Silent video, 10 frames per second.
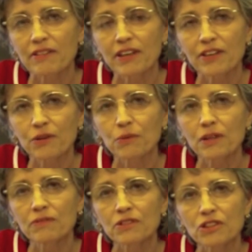in their
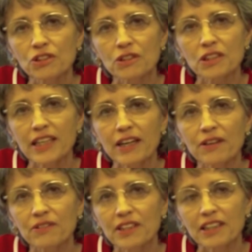work for the church,
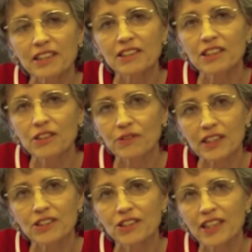how the continuing
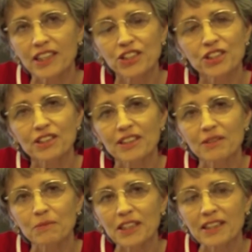education
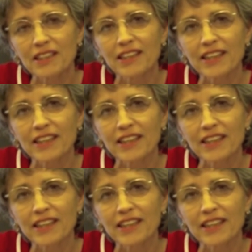can be